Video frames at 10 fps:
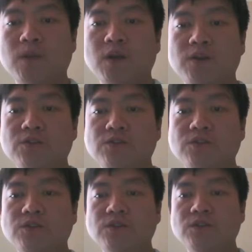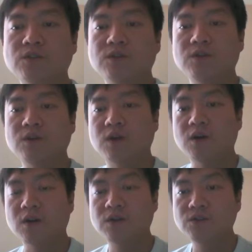like you
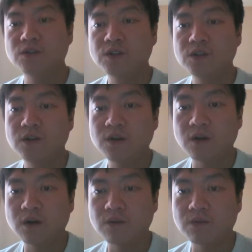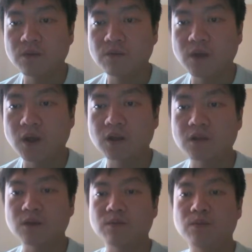see from
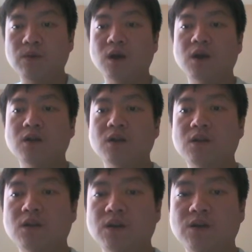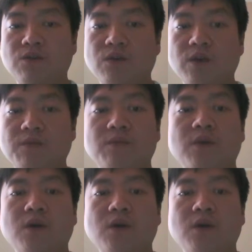that the plot diagram,